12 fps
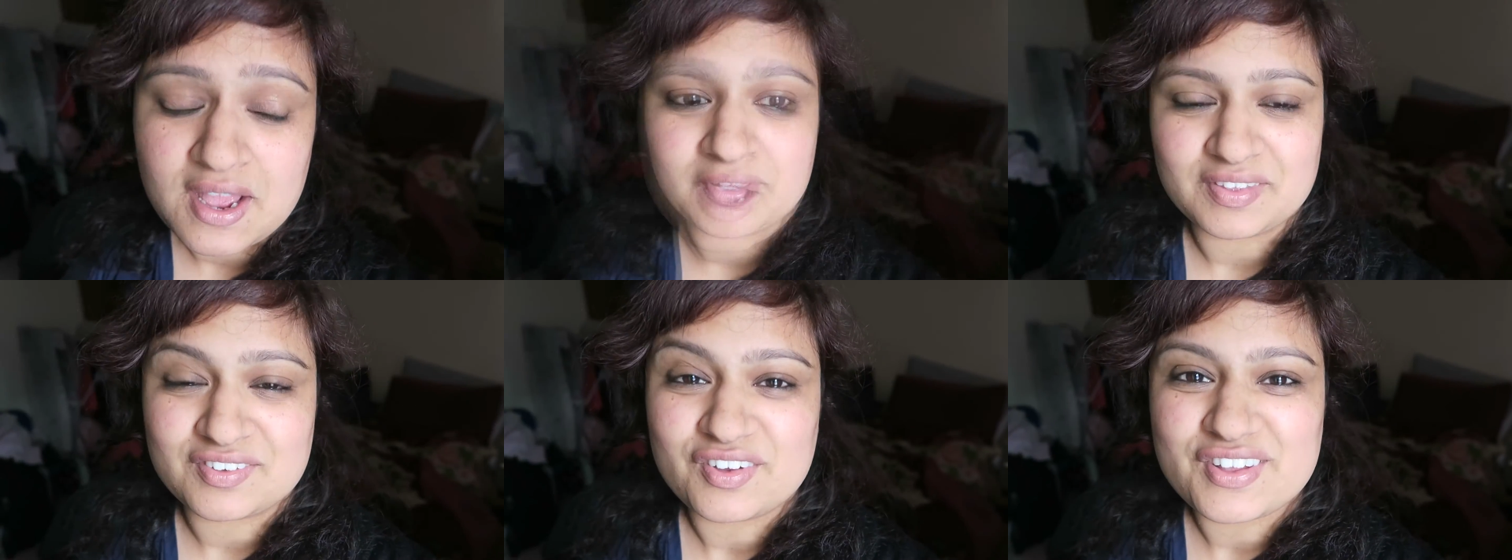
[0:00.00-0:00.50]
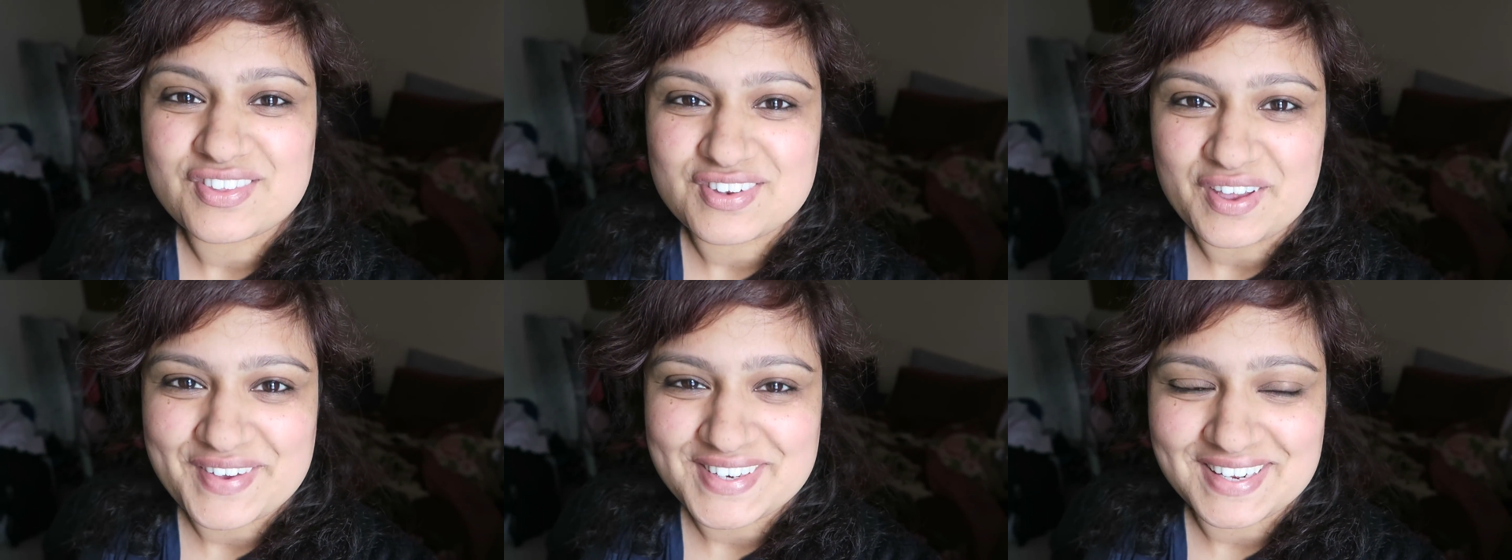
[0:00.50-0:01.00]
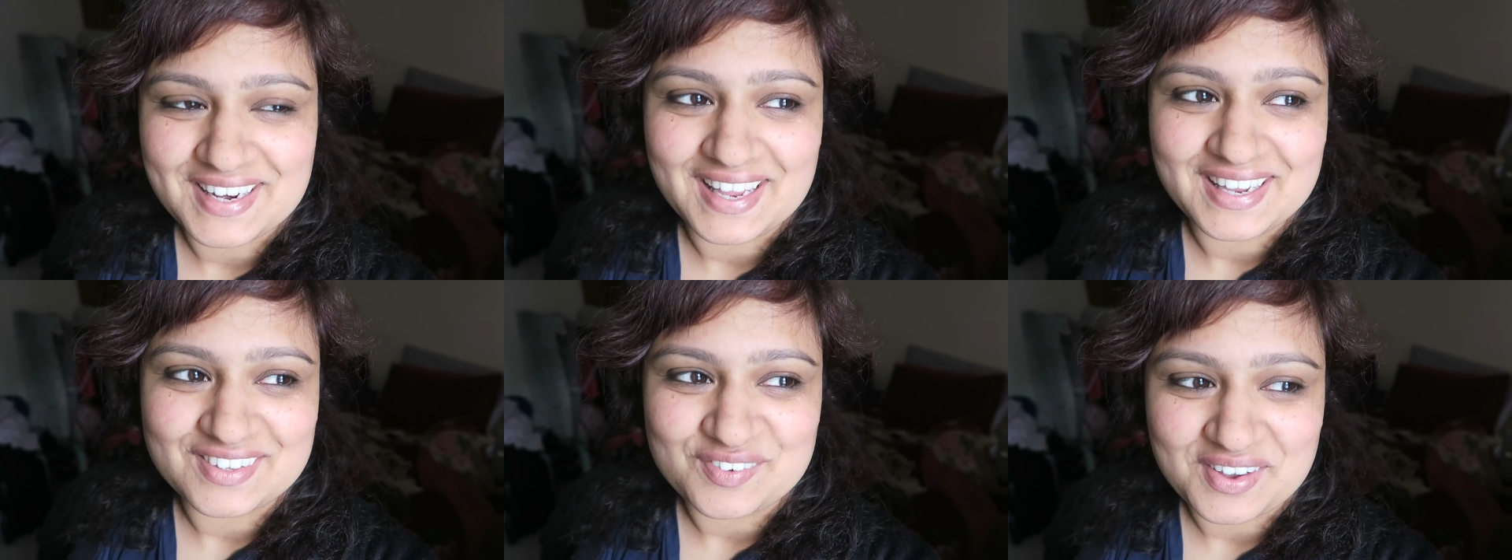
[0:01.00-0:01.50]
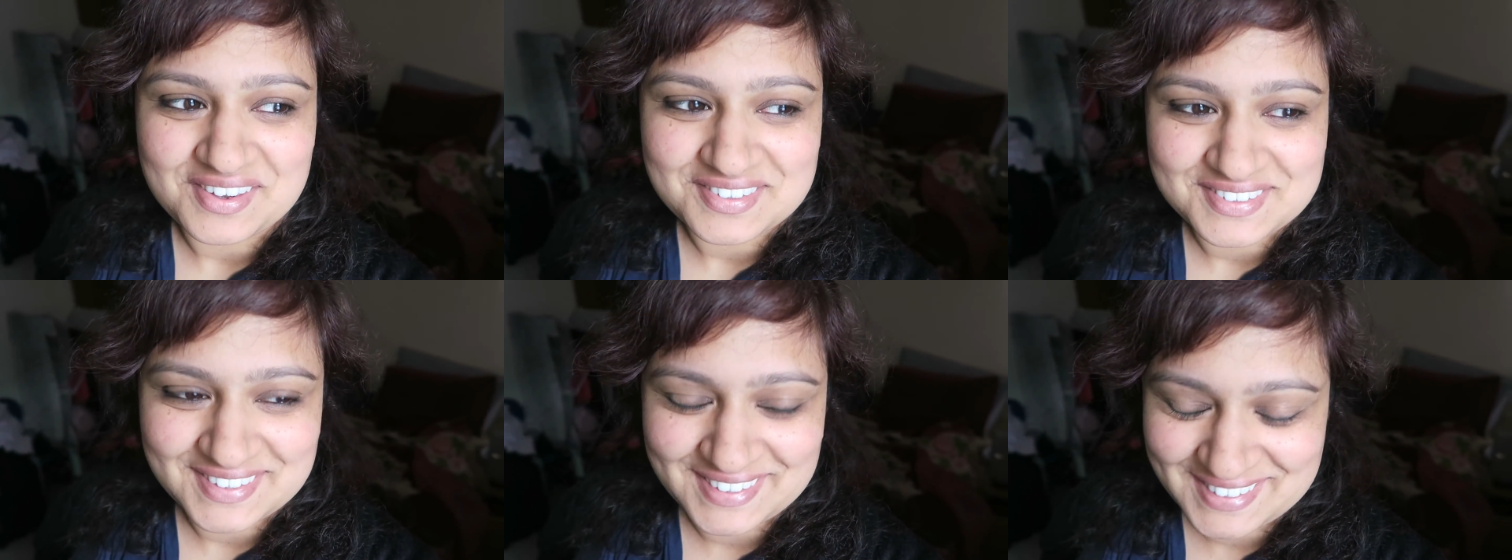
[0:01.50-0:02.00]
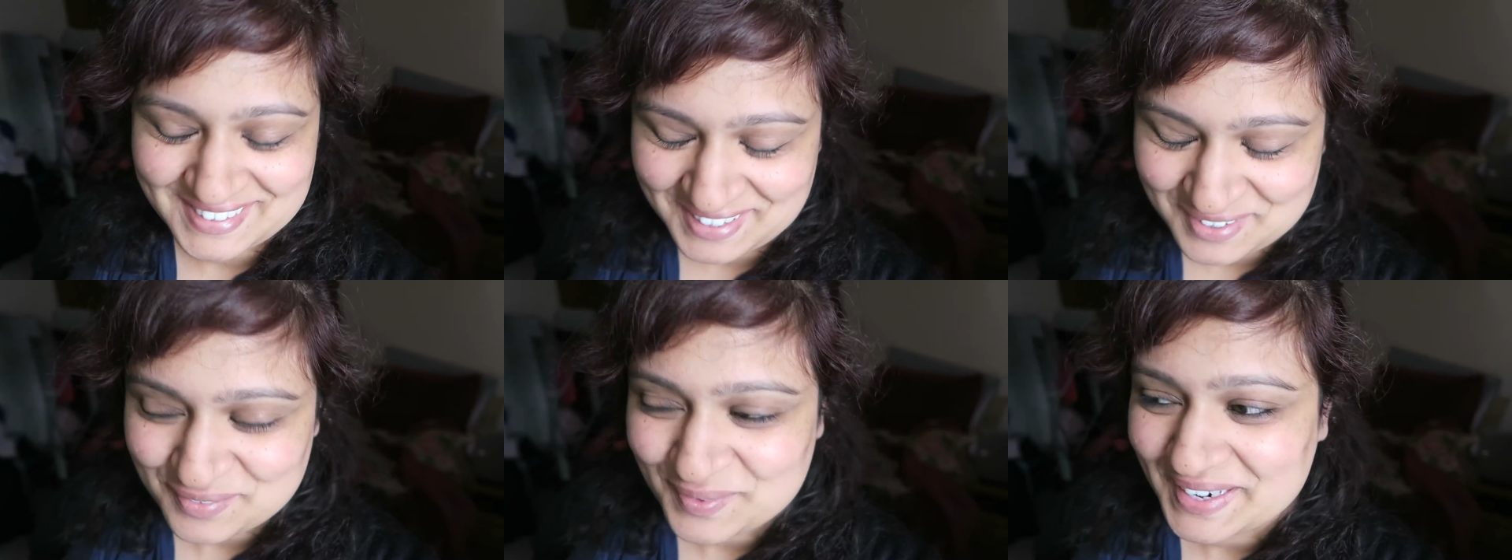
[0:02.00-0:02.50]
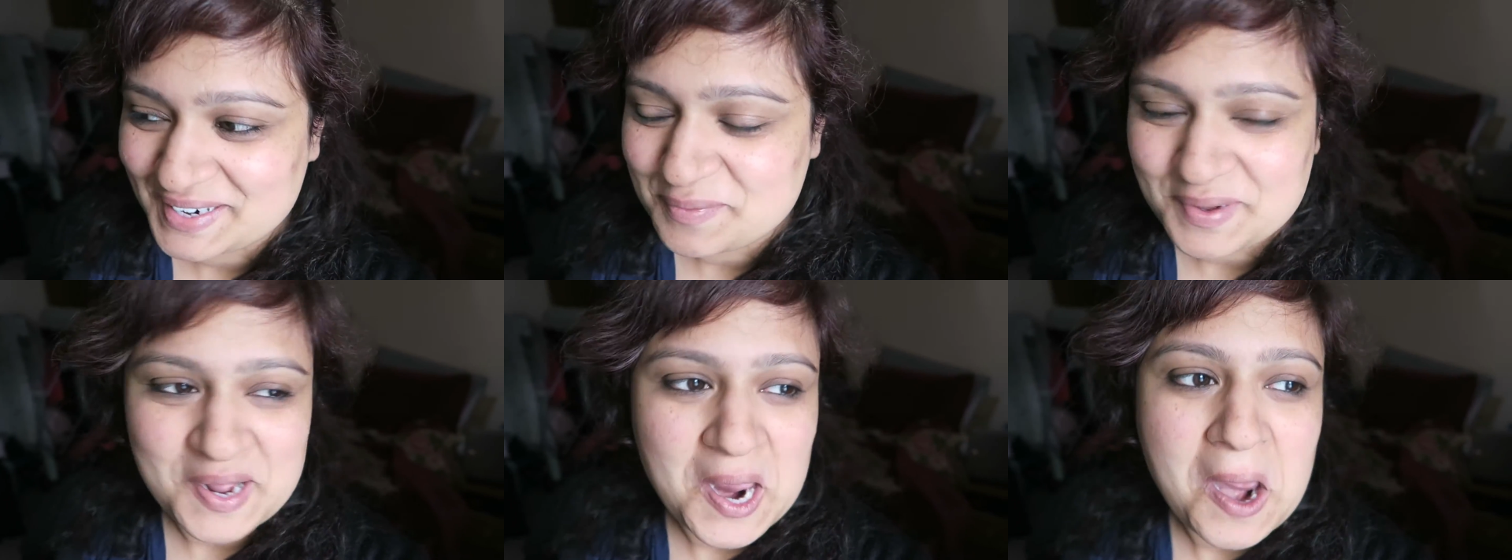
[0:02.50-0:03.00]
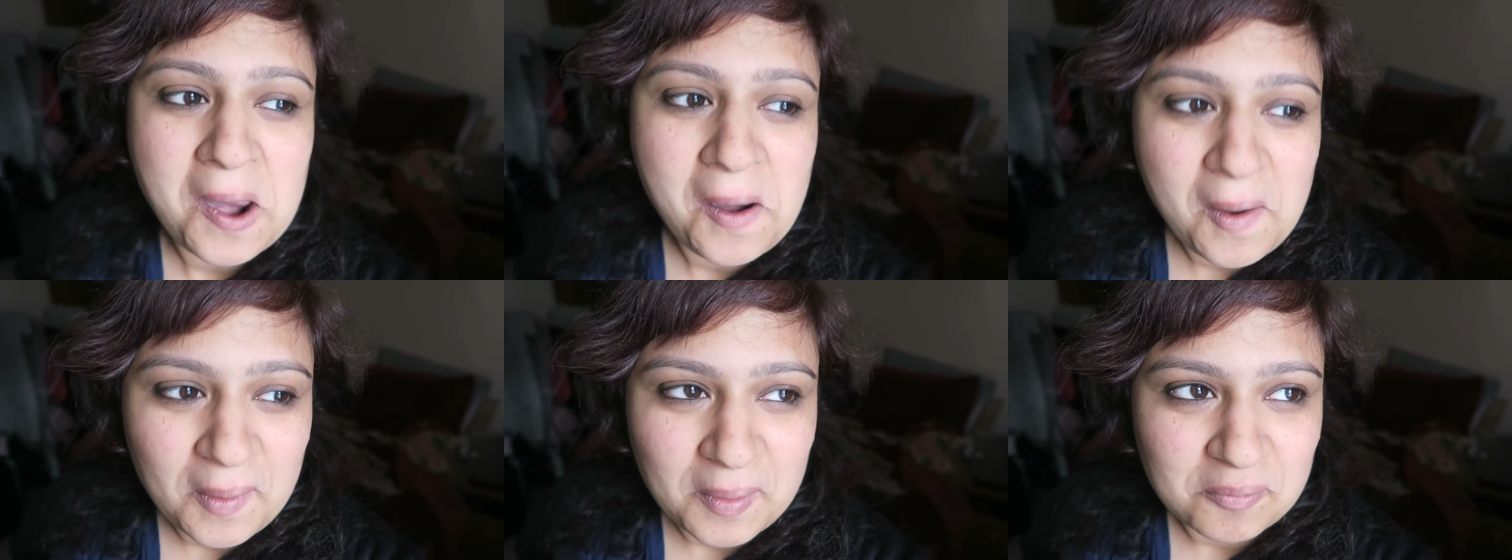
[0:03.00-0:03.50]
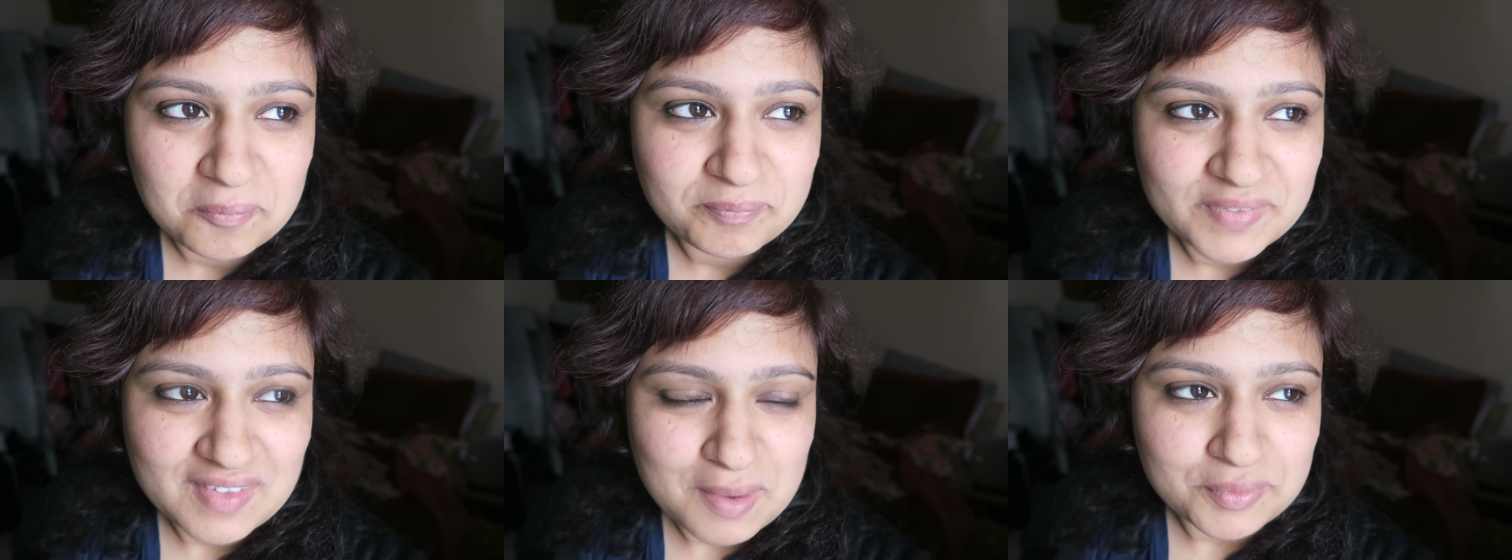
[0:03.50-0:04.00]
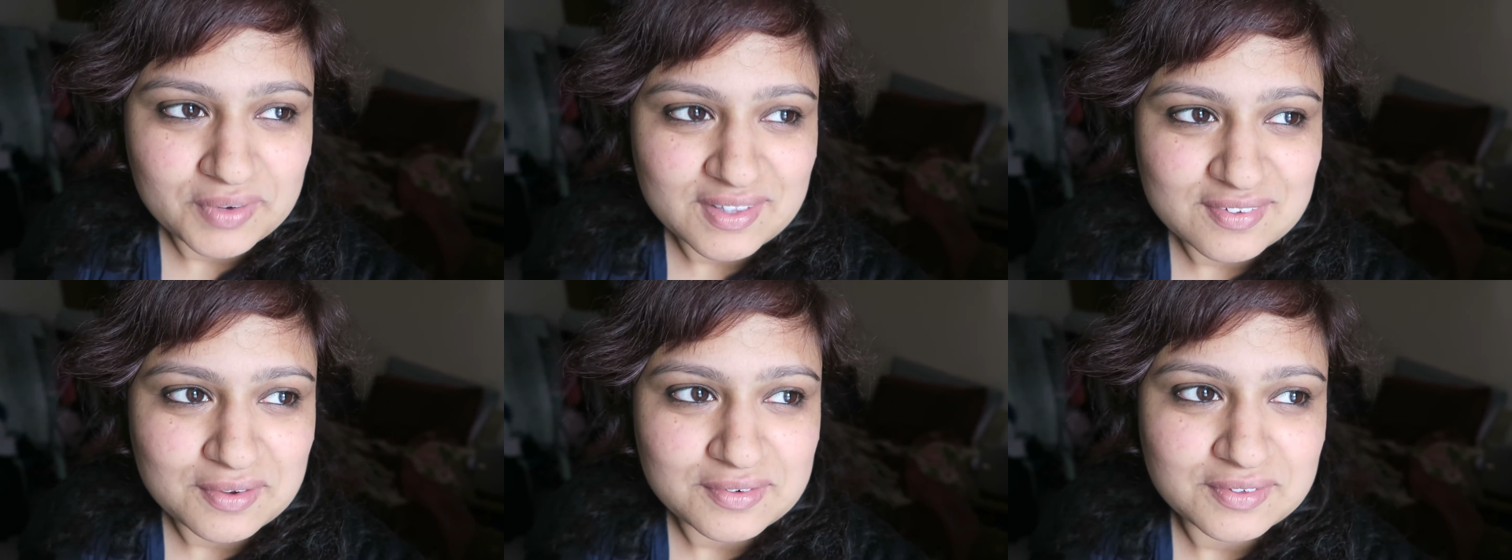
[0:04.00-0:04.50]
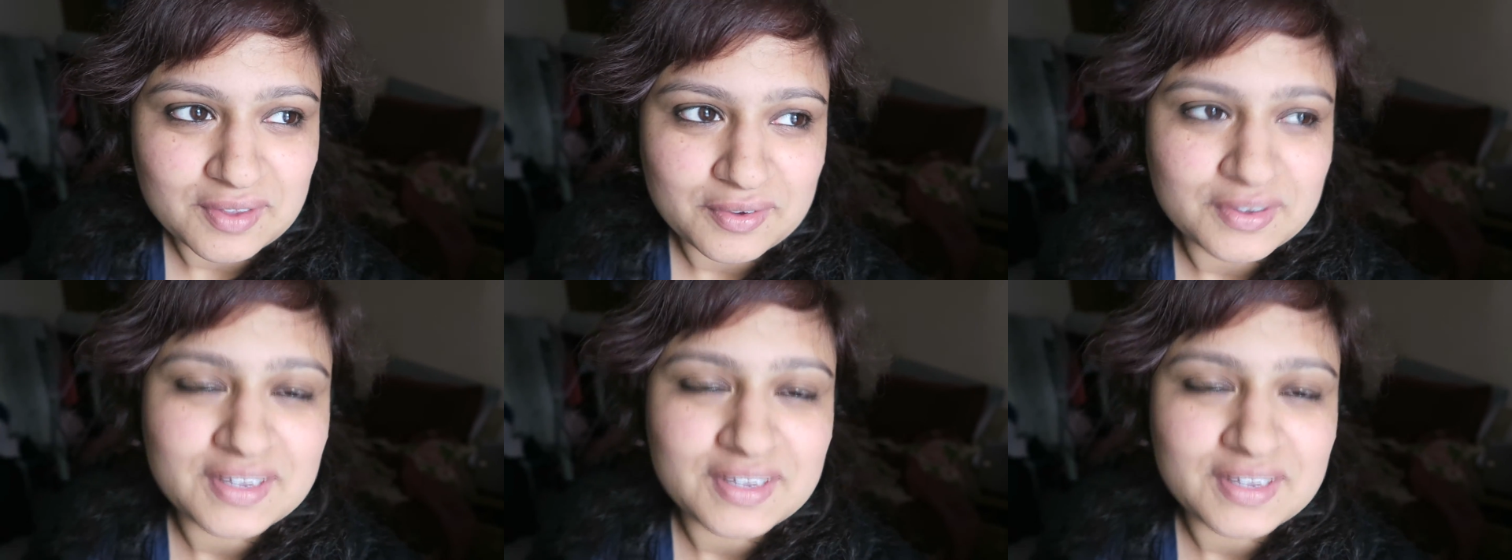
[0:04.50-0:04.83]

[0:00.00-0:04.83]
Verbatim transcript: It started snowing today as well, which is kind of weird, but um, it's April and it snowed, so.